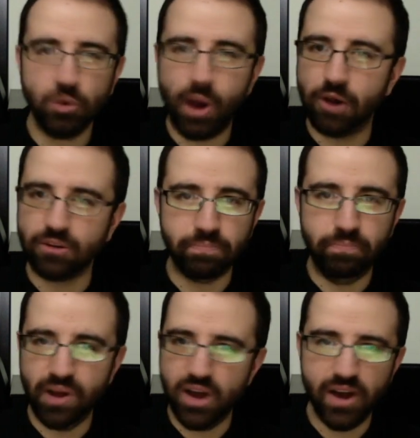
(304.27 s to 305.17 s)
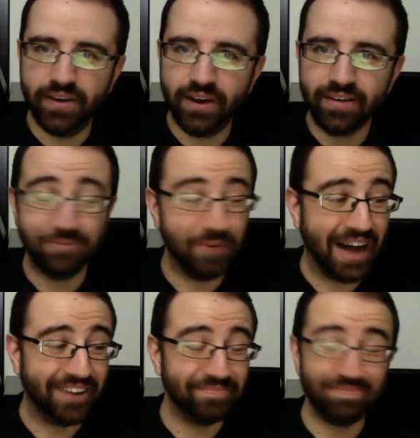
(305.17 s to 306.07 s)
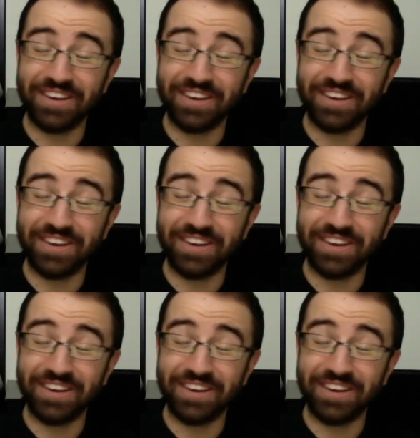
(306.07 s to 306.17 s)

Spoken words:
the world burn. Wow.